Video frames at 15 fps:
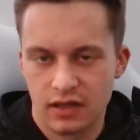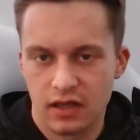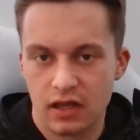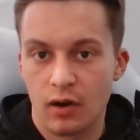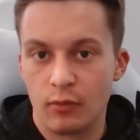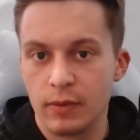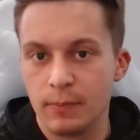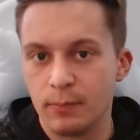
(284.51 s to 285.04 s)
Are
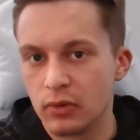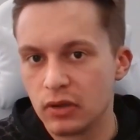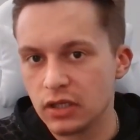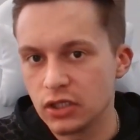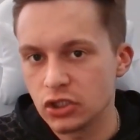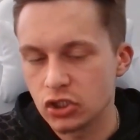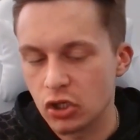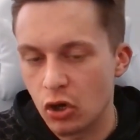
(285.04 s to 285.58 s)
we
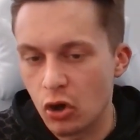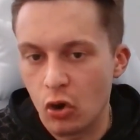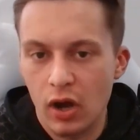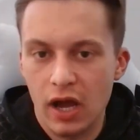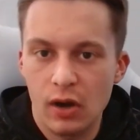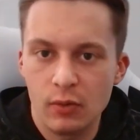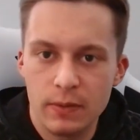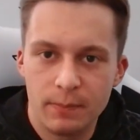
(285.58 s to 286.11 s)
bullish or
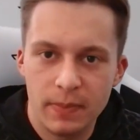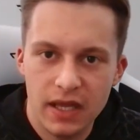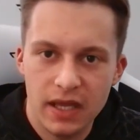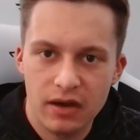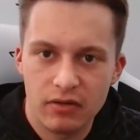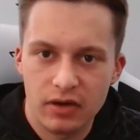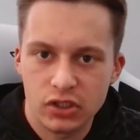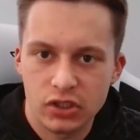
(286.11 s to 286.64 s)
are we
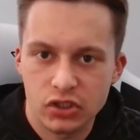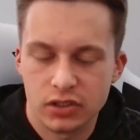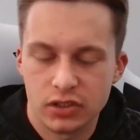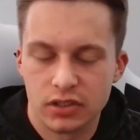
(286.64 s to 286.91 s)
bearish?